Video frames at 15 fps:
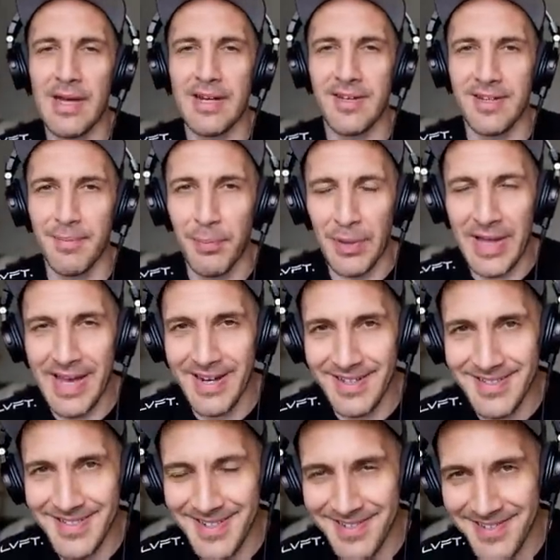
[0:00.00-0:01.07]
band on the
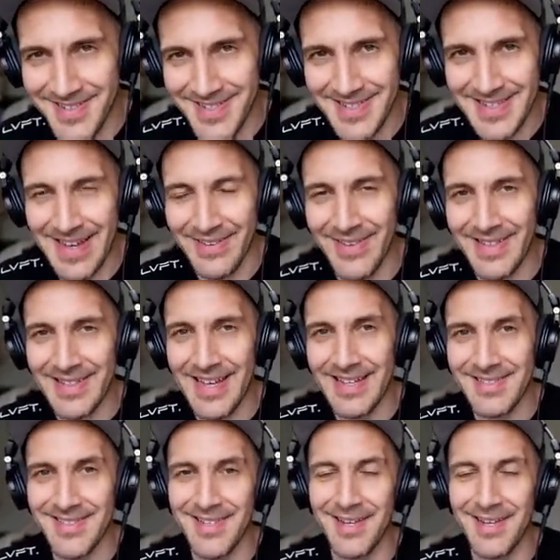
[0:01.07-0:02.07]
planet starts to sound like that.